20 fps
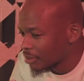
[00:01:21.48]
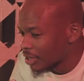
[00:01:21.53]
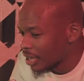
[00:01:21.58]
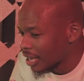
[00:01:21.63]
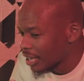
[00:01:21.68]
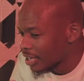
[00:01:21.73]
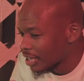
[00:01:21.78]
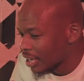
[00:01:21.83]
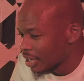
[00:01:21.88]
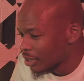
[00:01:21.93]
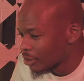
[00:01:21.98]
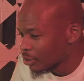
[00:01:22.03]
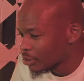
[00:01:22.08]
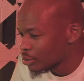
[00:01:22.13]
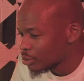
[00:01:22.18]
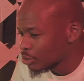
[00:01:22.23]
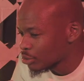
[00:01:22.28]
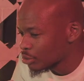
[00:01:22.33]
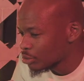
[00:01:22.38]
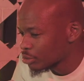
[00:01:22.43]
I got
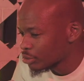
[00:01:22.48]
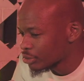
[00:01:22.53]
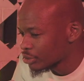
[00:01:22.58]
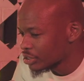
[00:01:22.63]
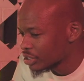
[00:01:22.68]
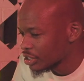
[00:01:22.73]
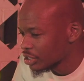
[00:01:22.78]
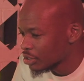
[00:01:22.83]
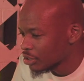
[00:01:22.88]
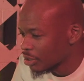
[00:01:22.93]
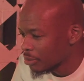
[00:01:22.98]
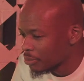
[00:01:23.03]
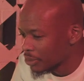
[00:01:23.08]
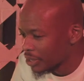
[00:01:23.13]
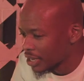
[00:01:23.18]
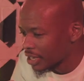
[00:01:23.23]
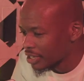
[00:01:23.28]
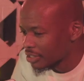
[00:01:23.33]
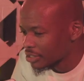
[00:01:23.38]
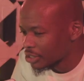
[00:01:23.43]
to see your
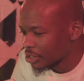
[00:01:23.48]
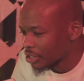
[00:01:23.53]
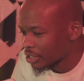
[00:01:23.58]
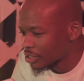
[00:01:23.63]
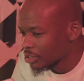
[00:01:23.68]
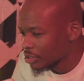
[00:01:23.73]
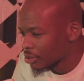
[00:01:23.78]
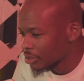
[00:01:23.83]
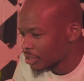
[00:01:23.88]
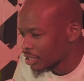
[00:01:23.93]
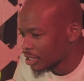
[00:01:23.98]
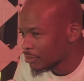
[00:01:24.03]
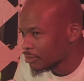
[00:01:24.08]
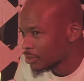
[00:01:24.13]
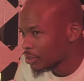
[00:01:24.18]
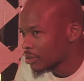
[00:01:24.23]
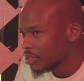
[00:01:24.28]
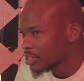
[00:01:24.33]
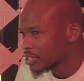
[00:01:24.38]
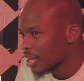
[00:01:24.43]
brand and your name
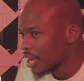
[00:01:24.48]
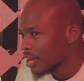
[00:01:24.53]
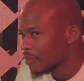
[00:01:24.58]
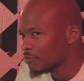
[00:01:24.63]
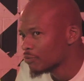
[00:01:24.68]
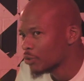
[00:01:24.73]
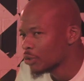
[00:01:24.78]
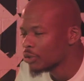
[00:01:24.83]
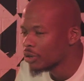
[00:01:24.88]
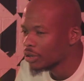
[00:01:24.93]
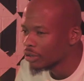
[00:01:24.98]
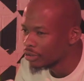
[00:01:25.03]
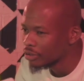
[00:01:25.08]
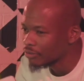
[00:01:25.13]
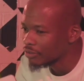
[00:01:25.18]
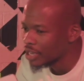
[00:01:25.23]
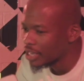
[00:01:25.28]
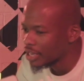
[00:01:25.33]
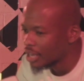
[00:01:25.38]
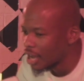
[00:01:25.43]
because I follow a lot
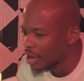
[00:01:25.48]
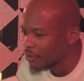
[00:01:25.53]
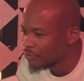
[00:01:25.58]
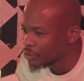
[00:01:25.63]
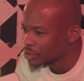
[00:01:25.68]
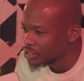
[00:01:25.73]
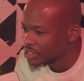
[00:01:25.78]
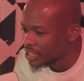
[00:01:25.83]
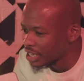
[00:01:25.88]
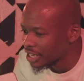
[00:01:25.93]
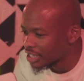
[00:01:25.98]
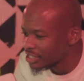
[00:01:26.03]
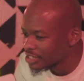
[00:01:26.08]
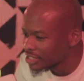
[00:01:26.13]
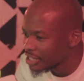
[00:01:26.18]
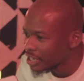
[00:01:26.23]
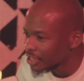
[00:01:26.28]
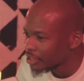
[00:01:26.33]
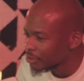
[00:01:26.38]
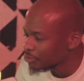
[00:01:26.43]
of like Afro
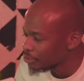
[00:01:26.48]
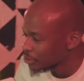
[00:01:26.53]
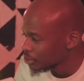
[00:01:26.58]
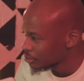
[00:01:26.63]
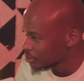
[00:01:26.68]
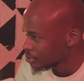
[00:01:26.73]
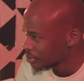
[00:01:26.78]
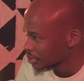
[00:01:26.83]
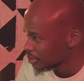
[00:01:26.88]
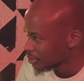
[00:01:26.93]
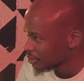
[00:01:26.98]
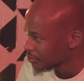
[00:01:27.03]
tech music.